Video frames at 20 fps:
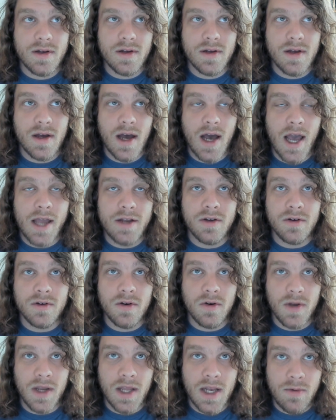I don't
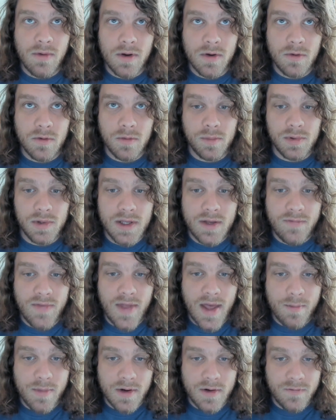know anyone who would believe
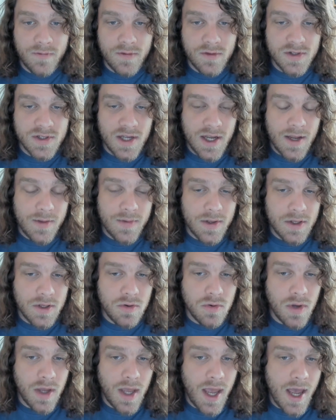that, but if you're saying that
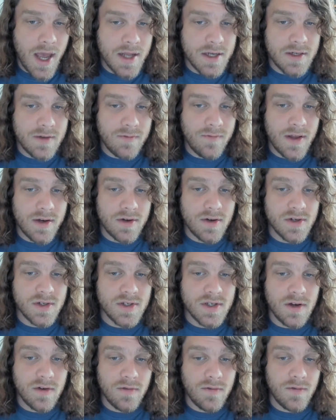you can't defend
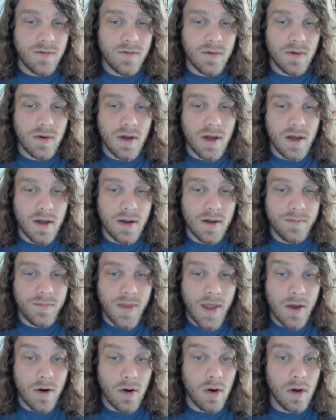yourself uh,
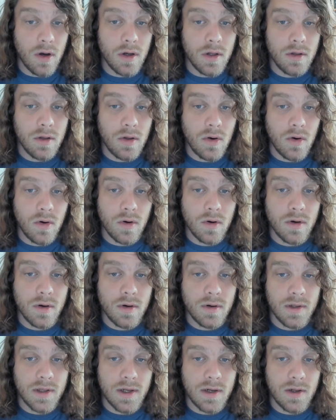at all, or
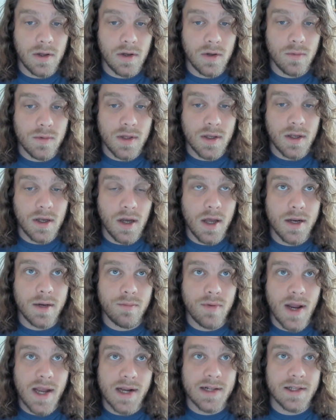let alone with a gun, and
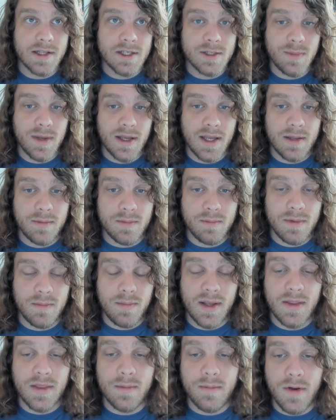practically speaking,
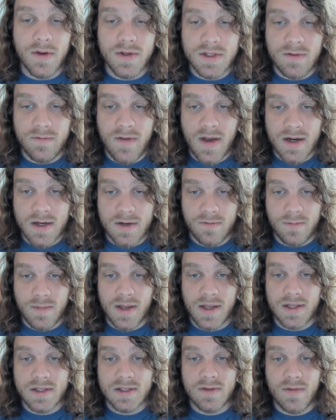being the most effective
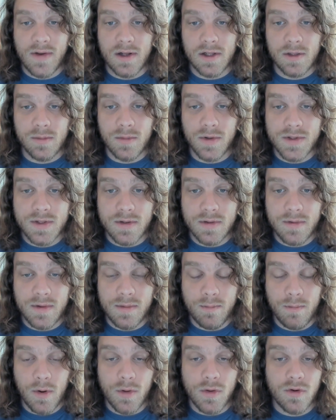means available to
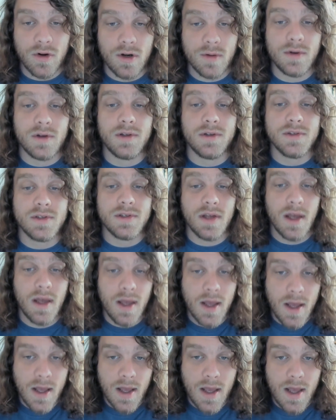both criminals
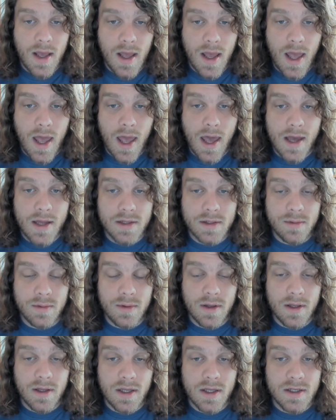and
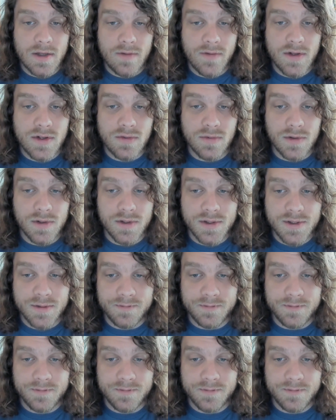uh, individuals